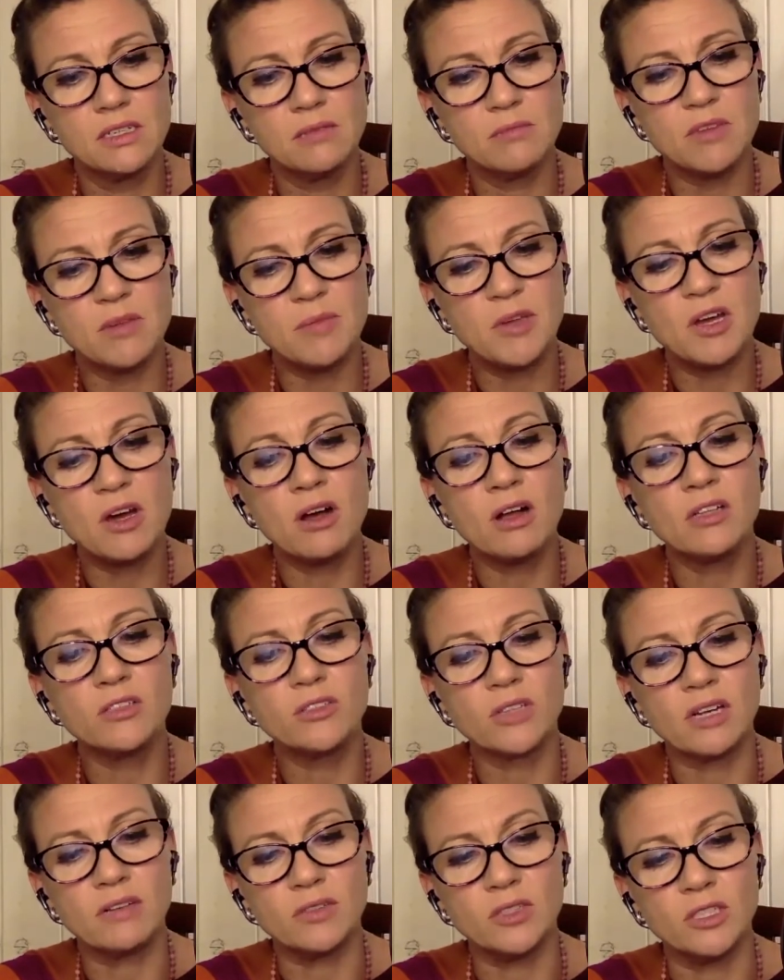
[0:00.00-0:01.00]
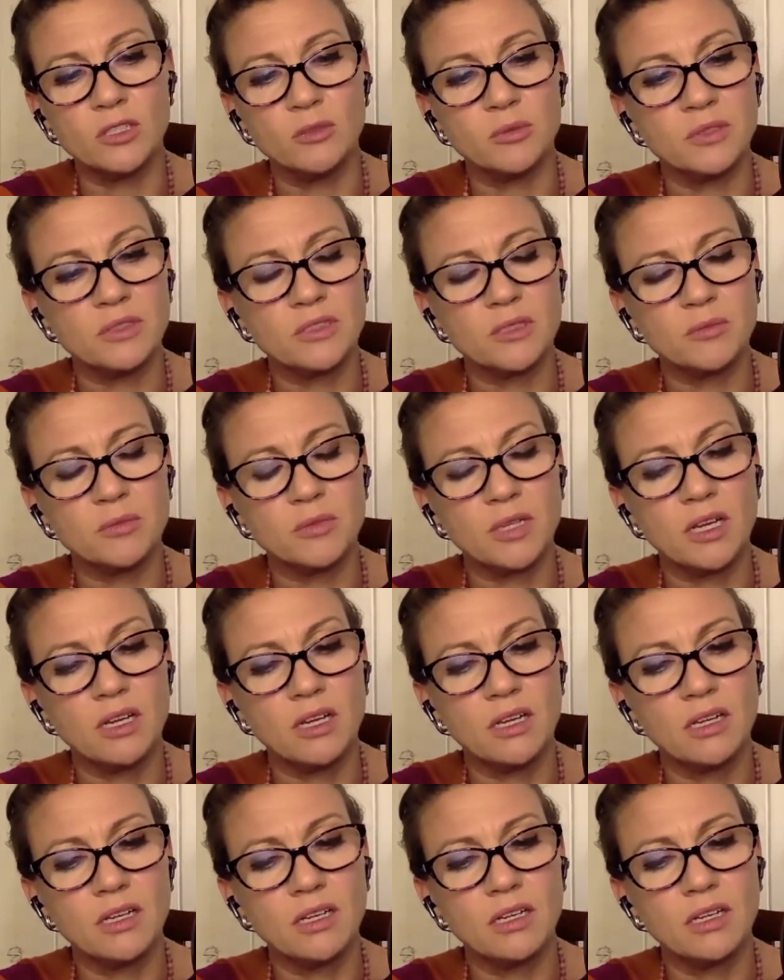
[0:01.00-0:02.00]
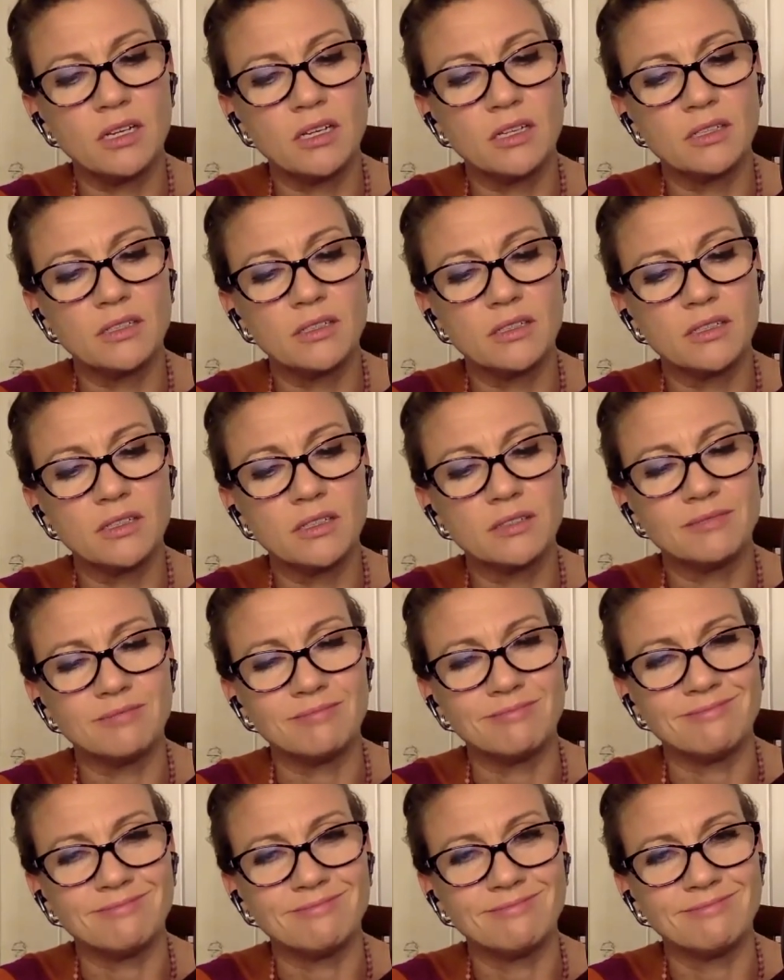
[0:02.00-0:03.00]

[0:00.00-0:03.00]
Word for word: Maybe all travel opens up. Hmm.